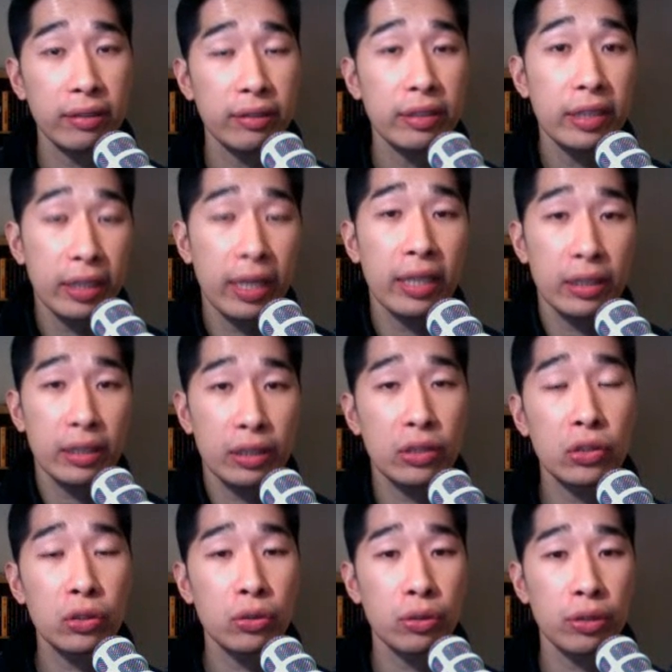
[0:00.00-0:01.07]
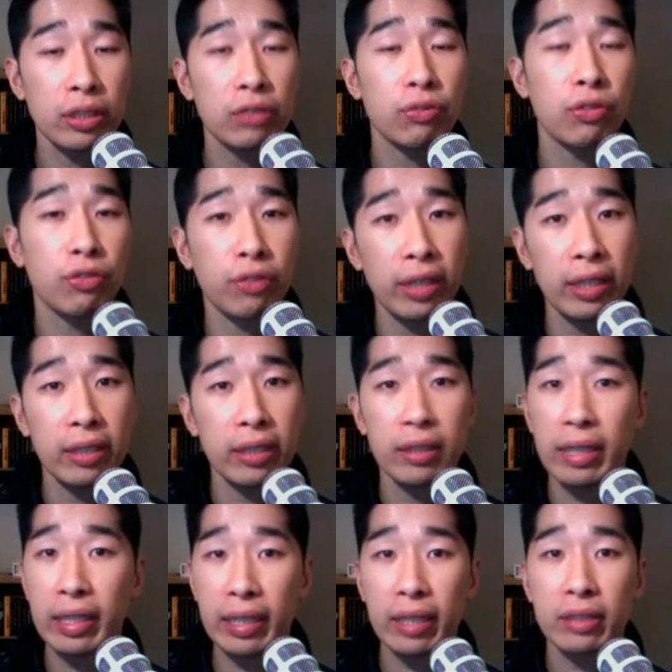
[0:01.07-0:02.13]
You can actually do all this for free
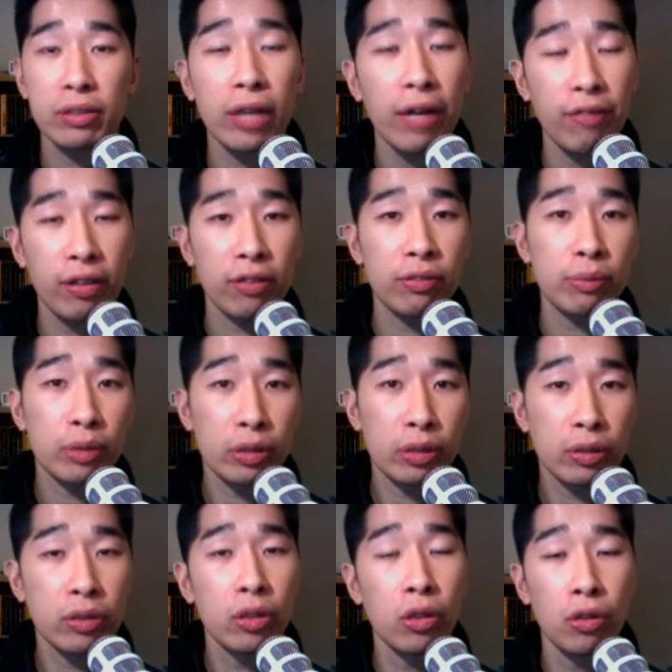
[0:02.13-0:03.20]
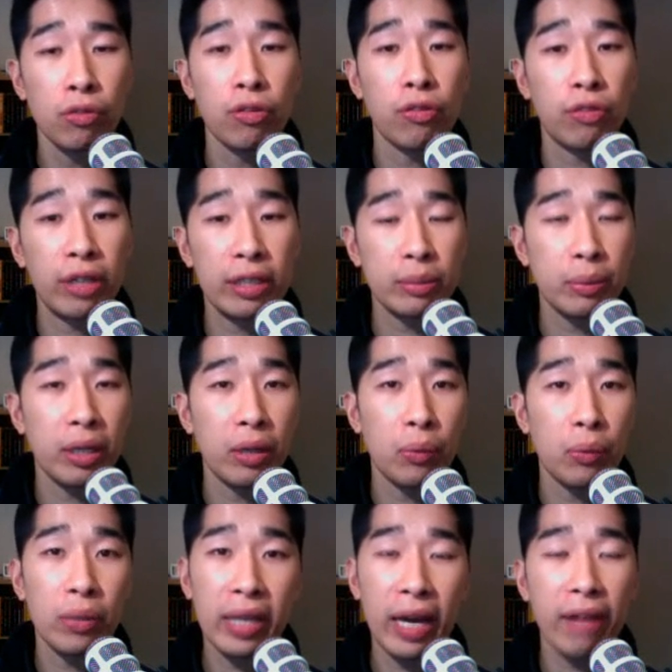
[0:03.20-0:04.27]
and get traffic from Google all for free as well
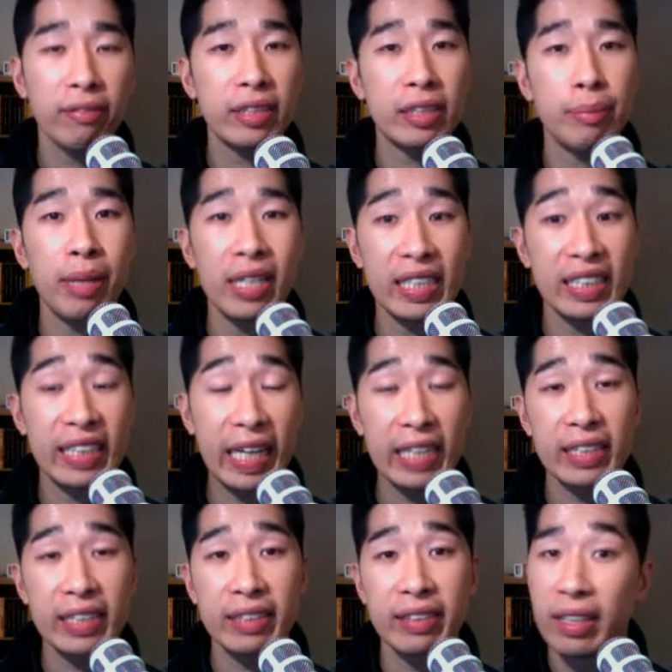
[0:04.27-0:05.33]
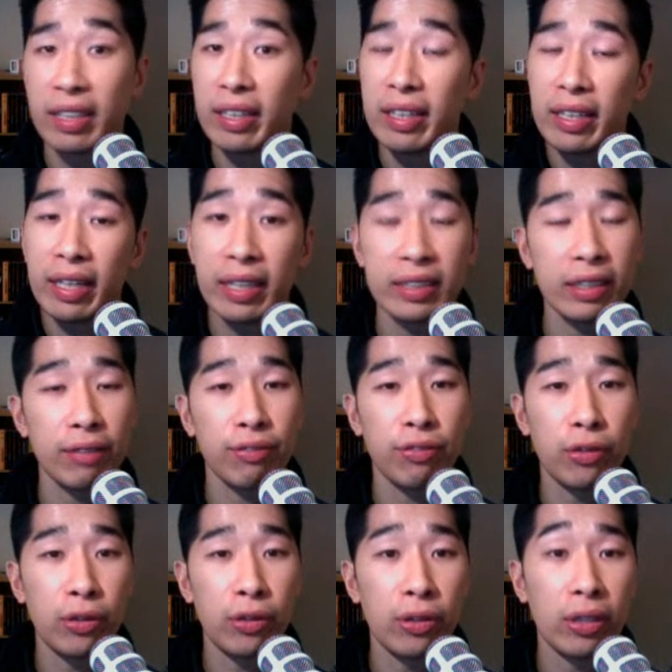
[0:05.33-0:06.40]
without having to spend a cent except
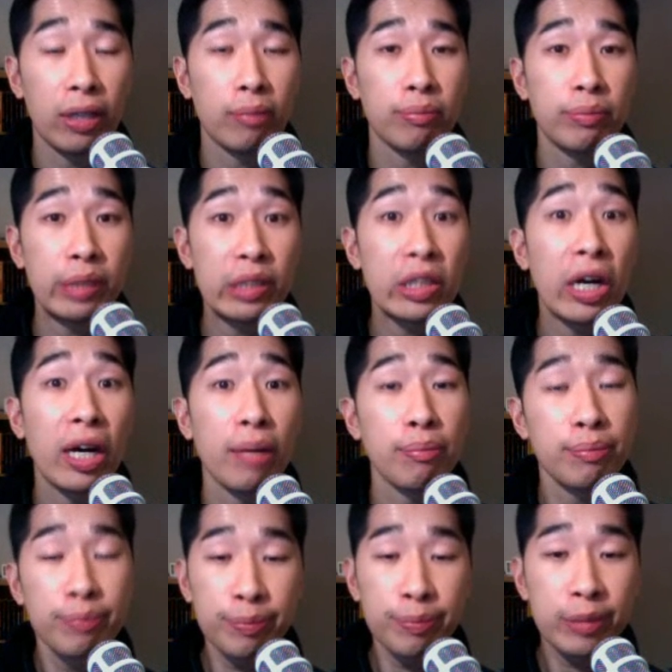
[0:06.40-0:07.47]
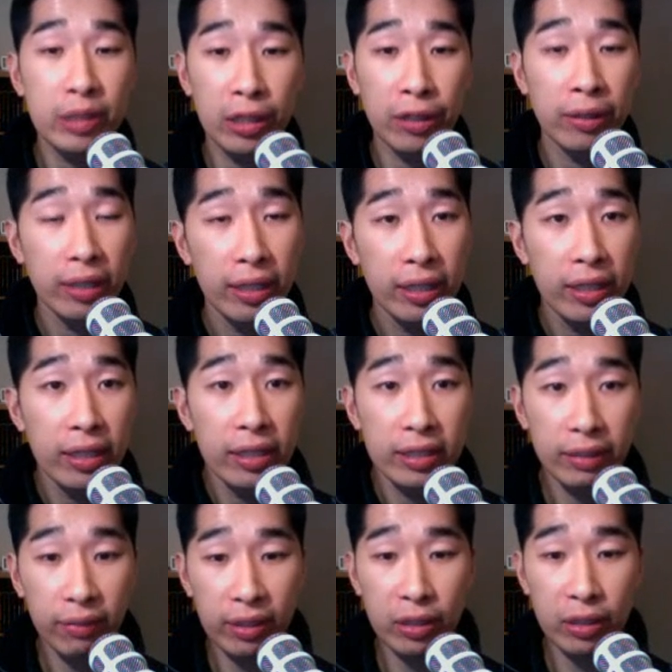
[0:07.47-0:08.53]
for your time. So
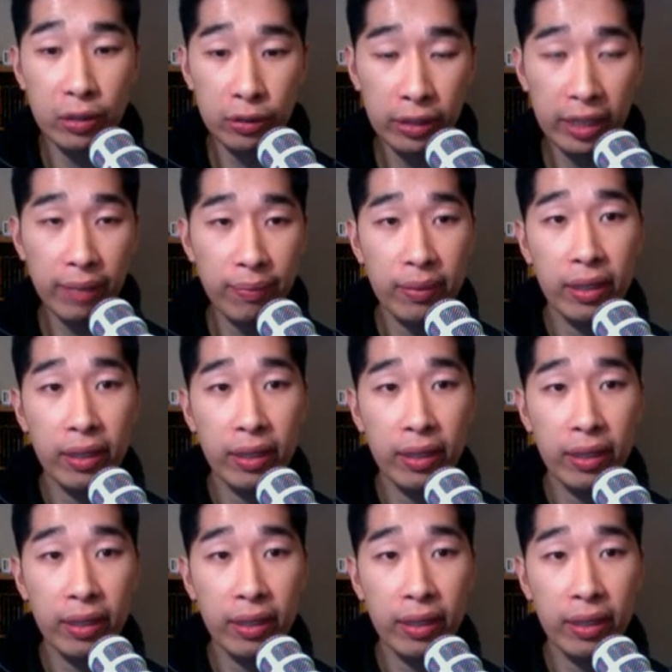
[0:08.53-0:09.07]
something cool here.